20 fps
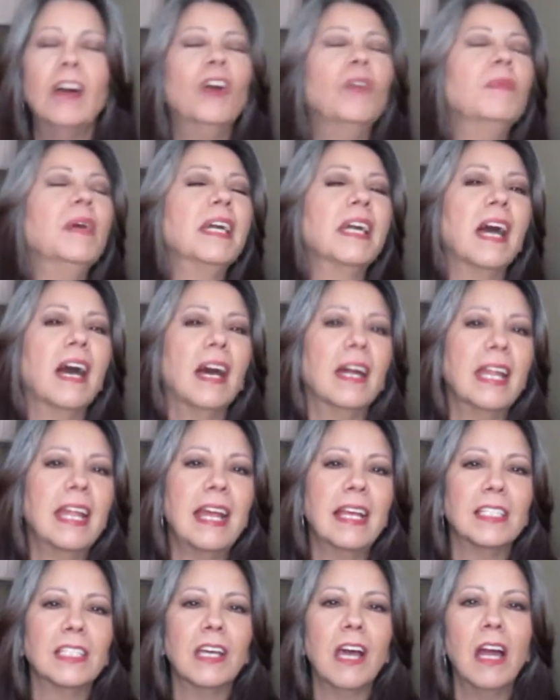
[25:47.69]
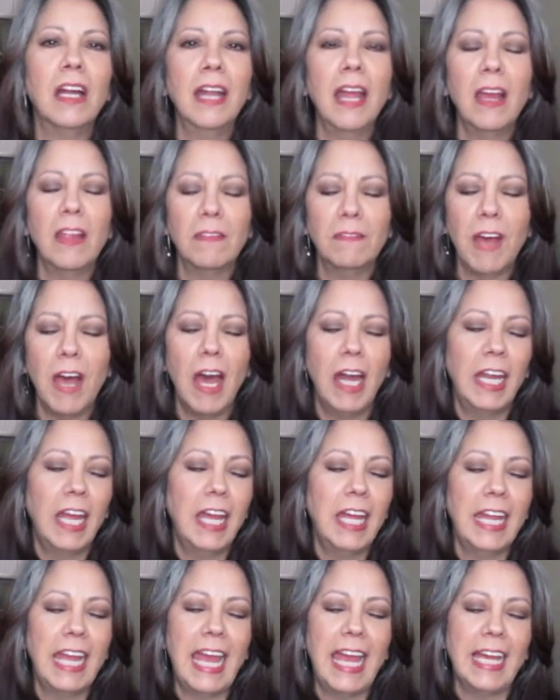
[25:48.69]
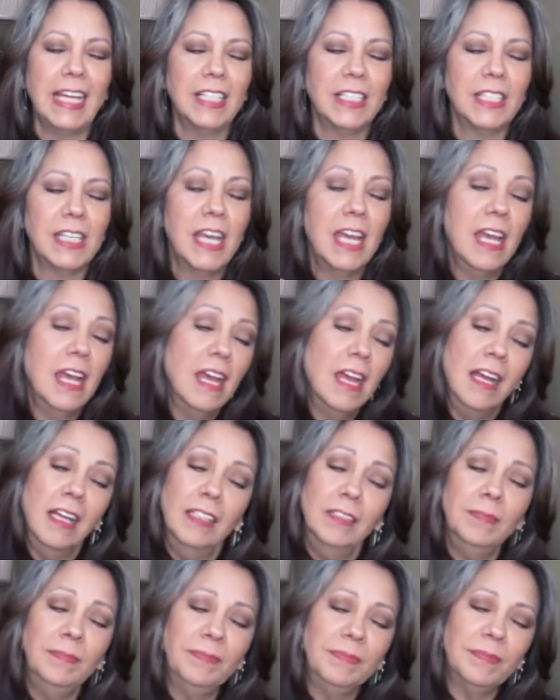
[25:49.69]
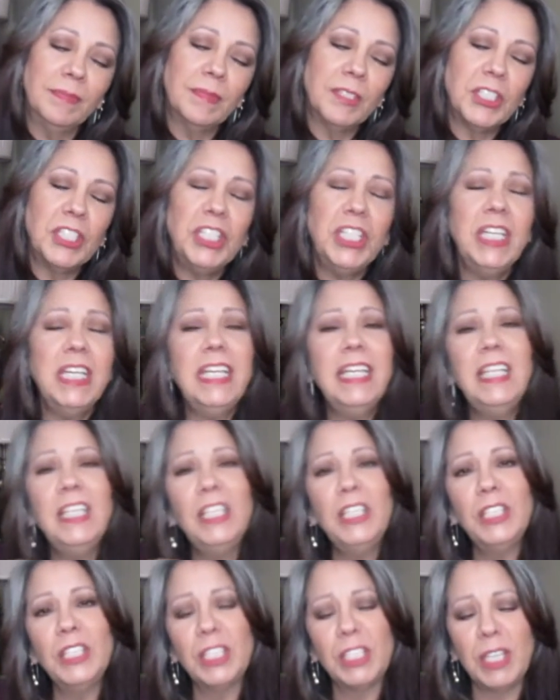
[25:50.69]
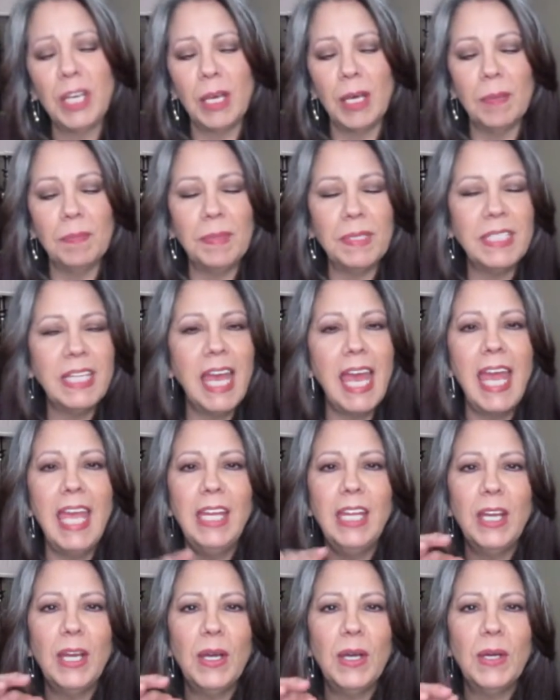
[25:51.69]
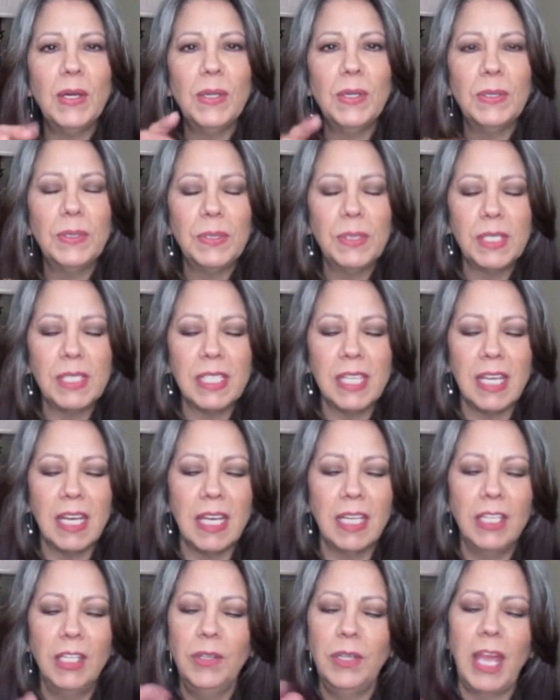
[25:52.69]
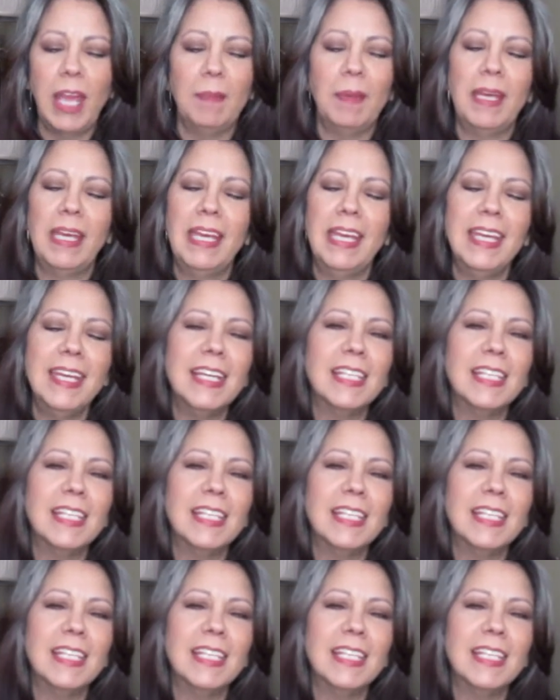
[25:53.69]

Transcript: Oh my God, it has carne adobada, it has cheese, potatoes, you name it.